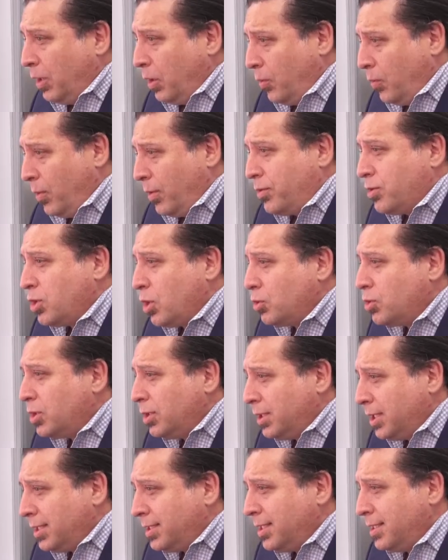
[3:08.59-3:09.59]
With
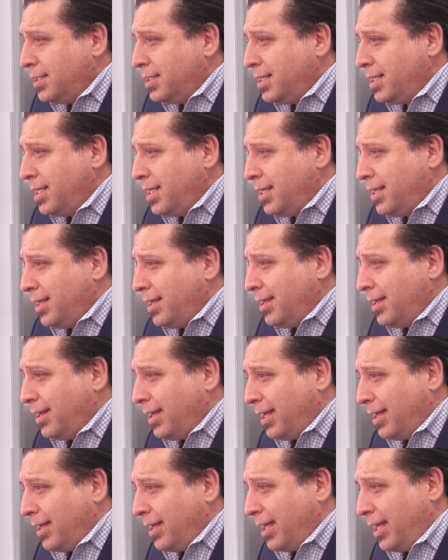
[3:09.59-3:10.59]
social distancing
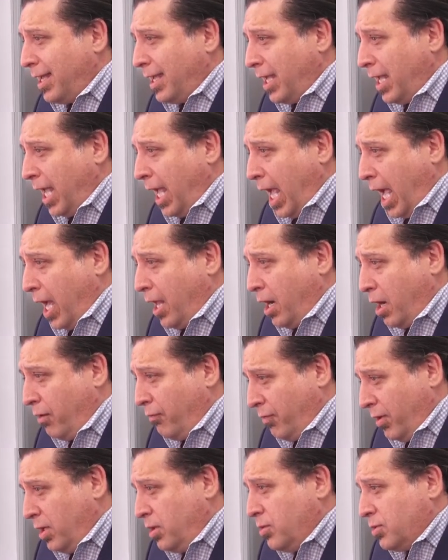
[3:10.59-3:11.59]
at
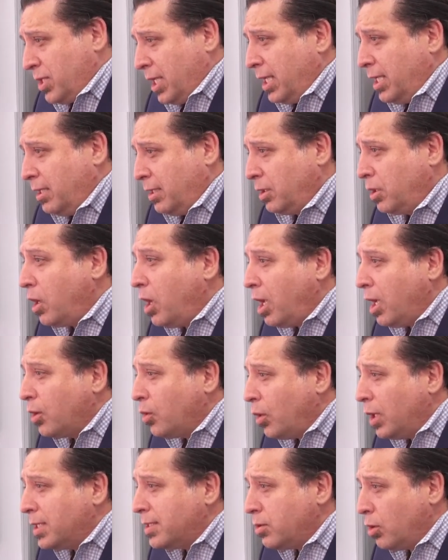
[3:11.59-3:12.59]
our venue, say
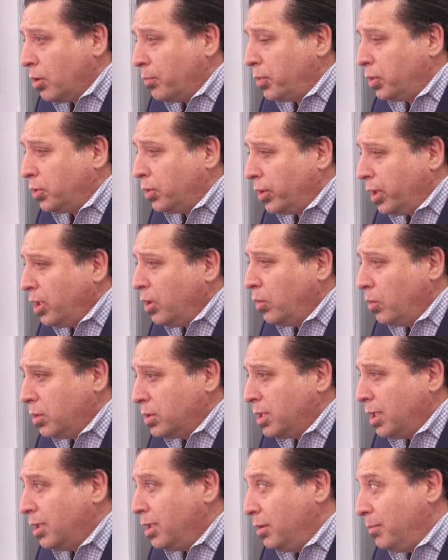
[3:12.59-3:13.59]
uh, Coliseo de Puerto Rico,
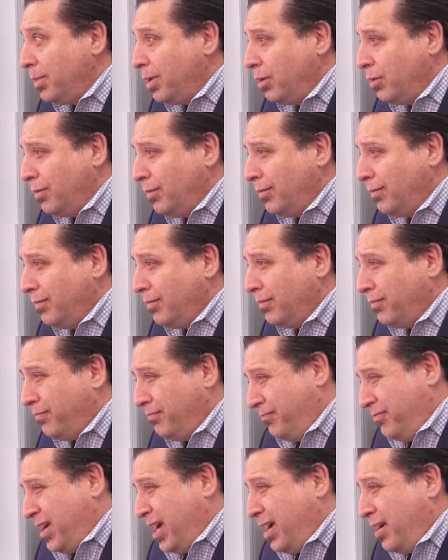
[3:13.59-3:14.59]
we're talking about
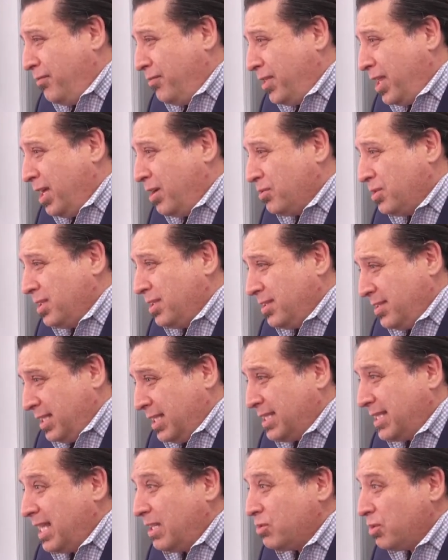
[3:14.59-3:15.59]
5,000,
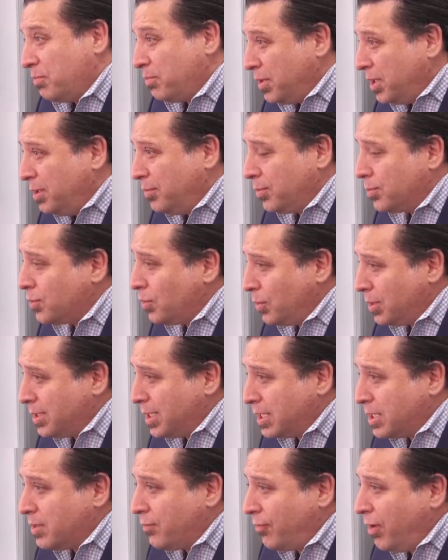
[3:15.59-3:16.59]
6,000 people. So
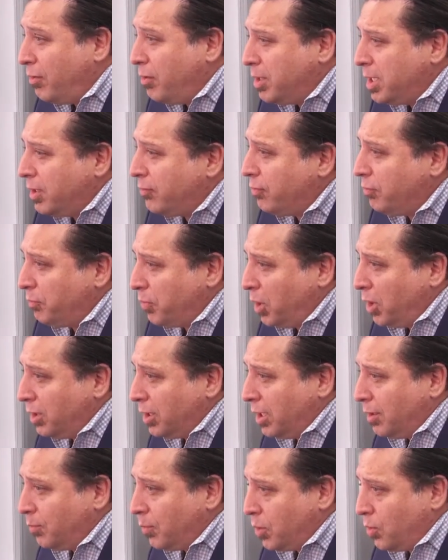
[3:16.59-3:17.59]
it, it's a very different
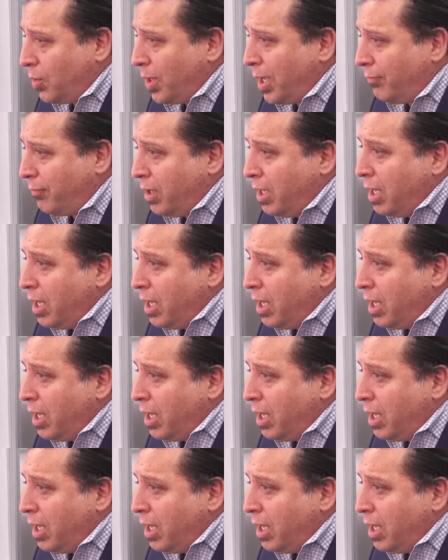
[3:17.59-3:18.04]
ballgame when you have